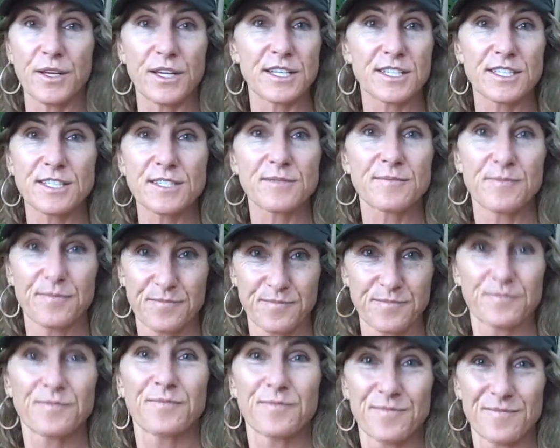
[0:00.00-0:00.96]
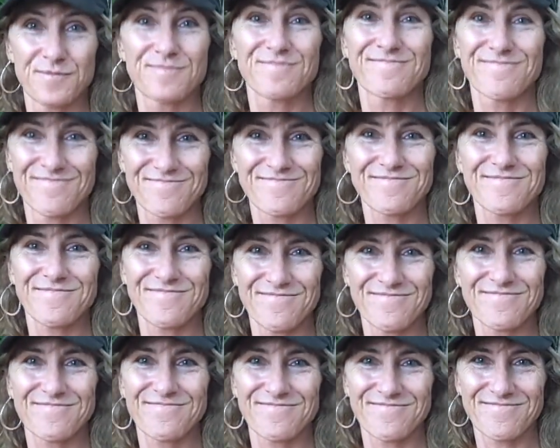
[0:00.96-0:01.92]
job, girly girl. I
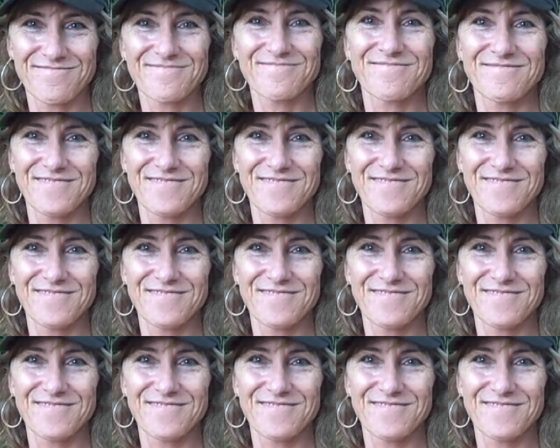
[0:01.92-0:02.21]
commend you.